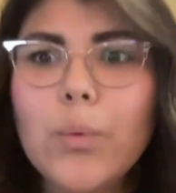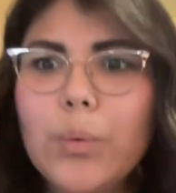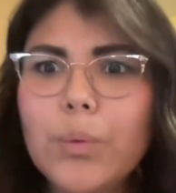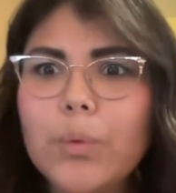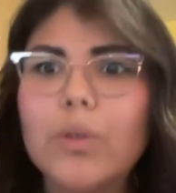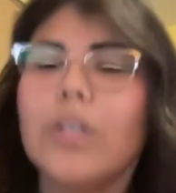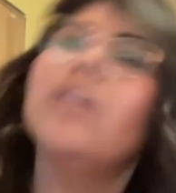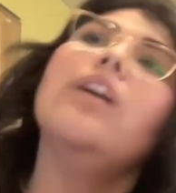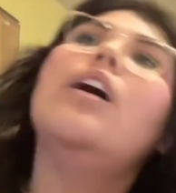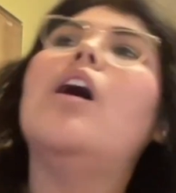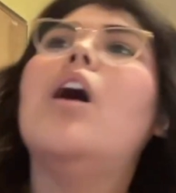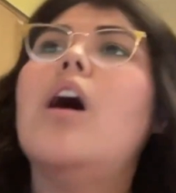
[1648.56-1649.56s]
Ooh,
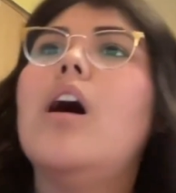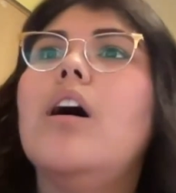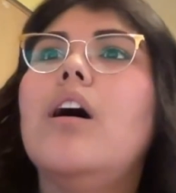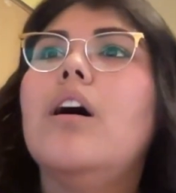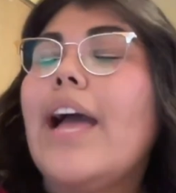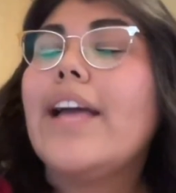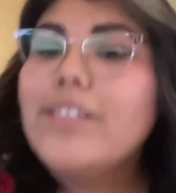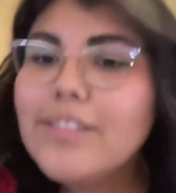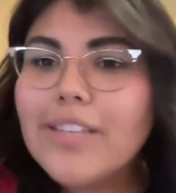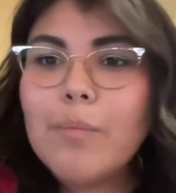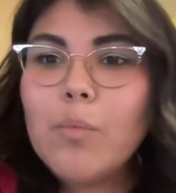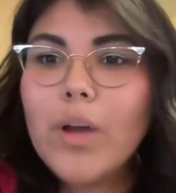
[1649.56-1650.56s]
as
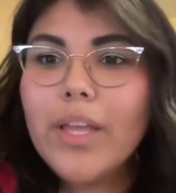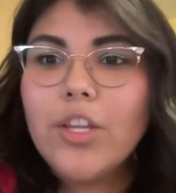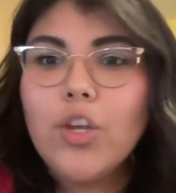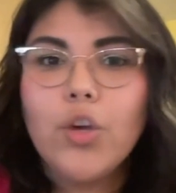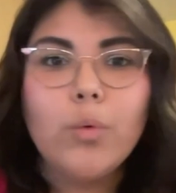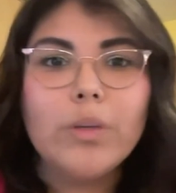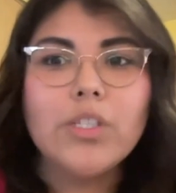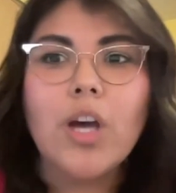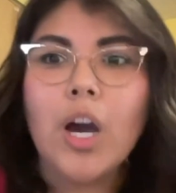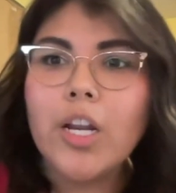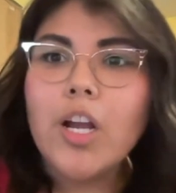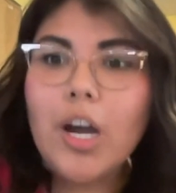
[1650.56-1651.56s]
someone who was
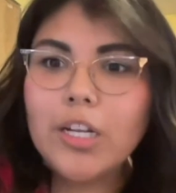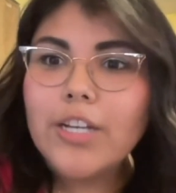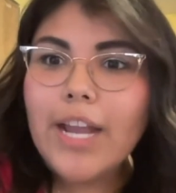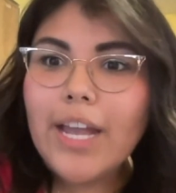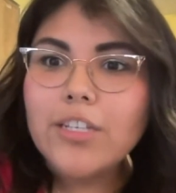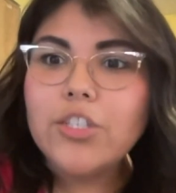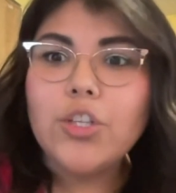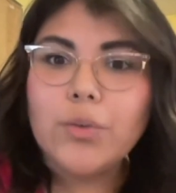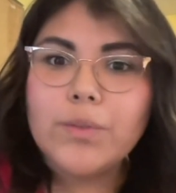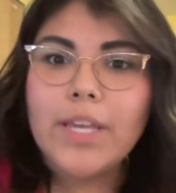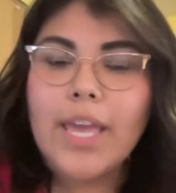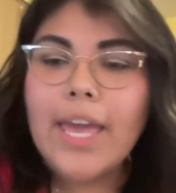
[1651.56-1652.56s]
on a contract
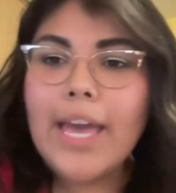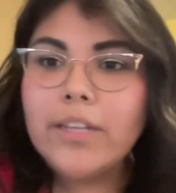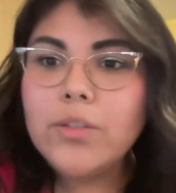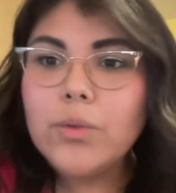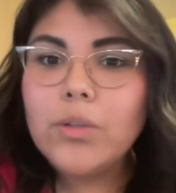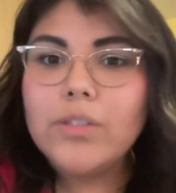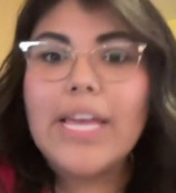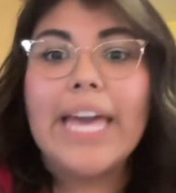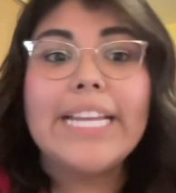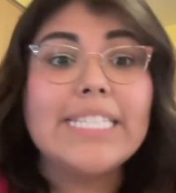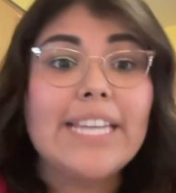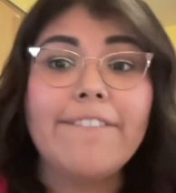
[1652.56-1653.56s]
using AI tools,
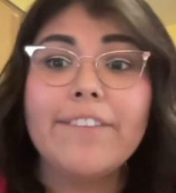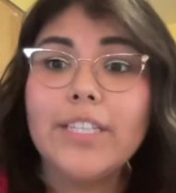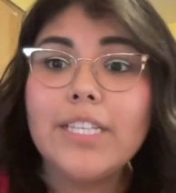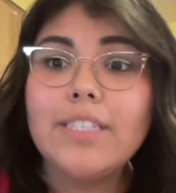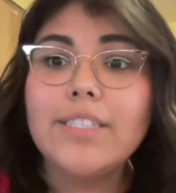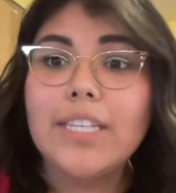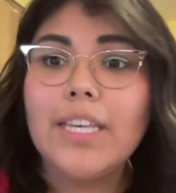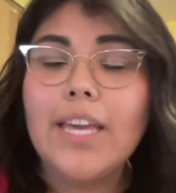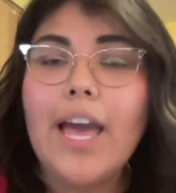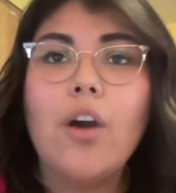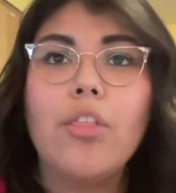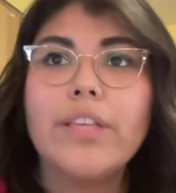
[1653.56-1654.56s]
I definitely see
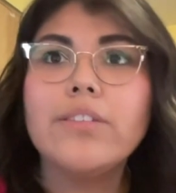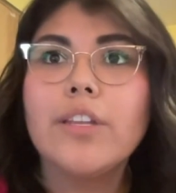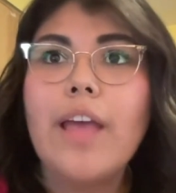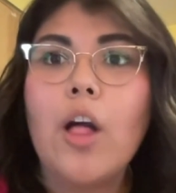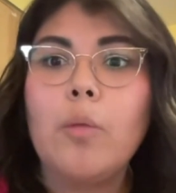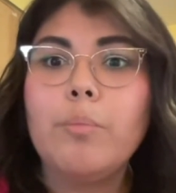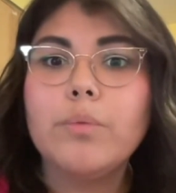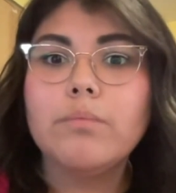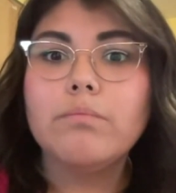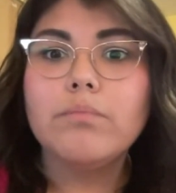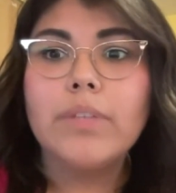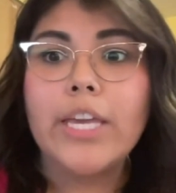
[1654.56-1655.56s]
how this could help
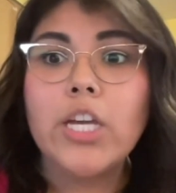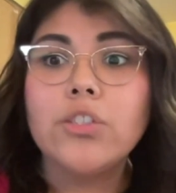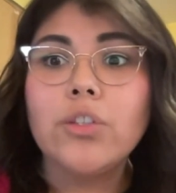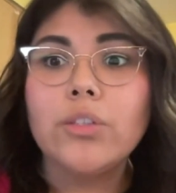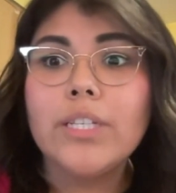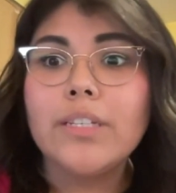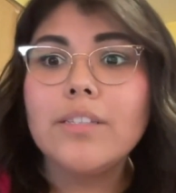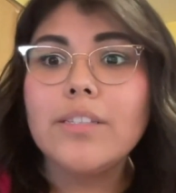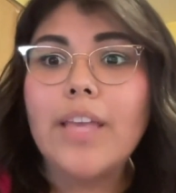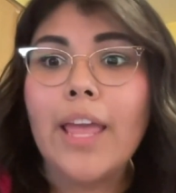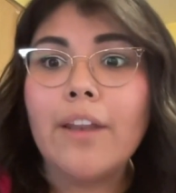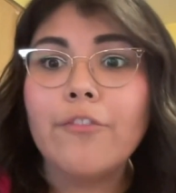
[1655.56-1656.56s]
like consultants
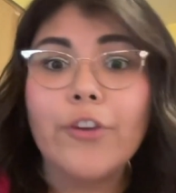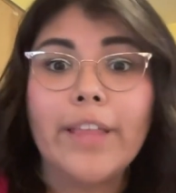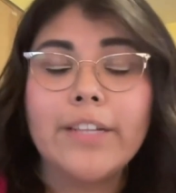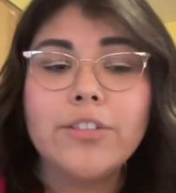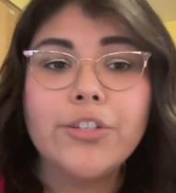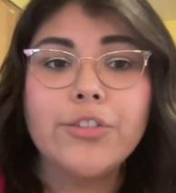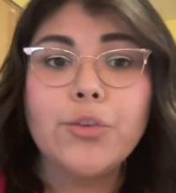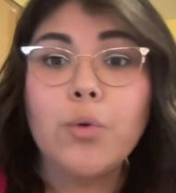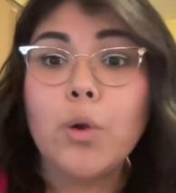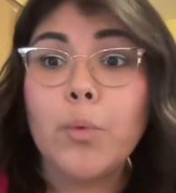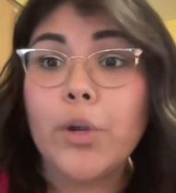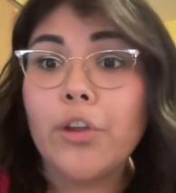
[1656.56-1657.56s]
and freelancers who
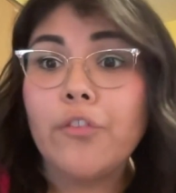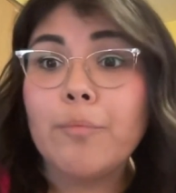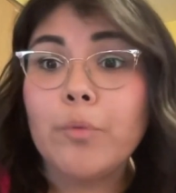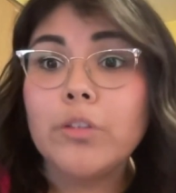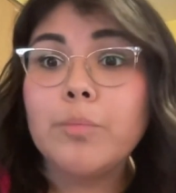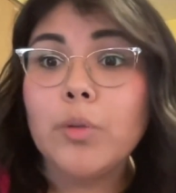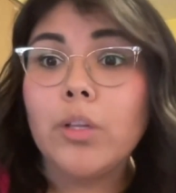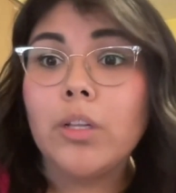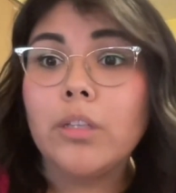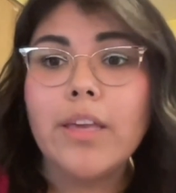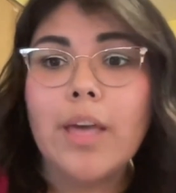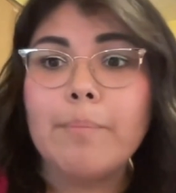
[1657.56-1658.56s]
are working for
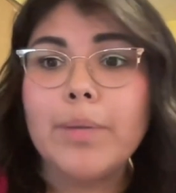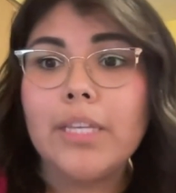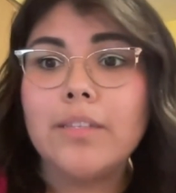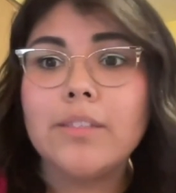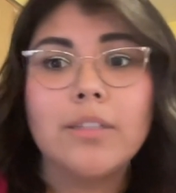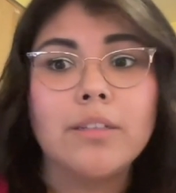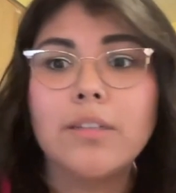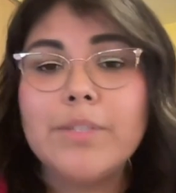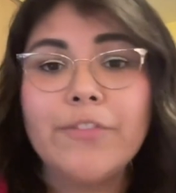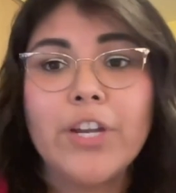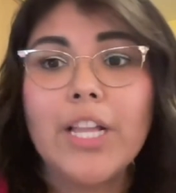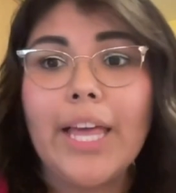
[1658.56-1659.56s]
multiple companies and
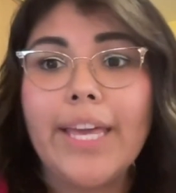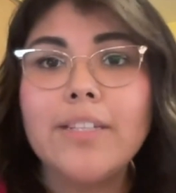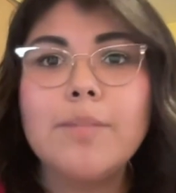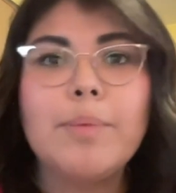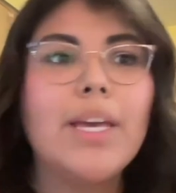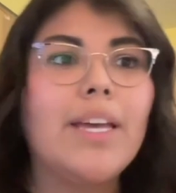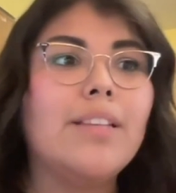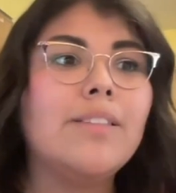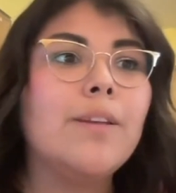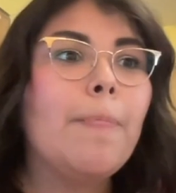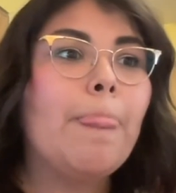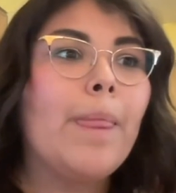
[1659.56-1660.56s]
different clients because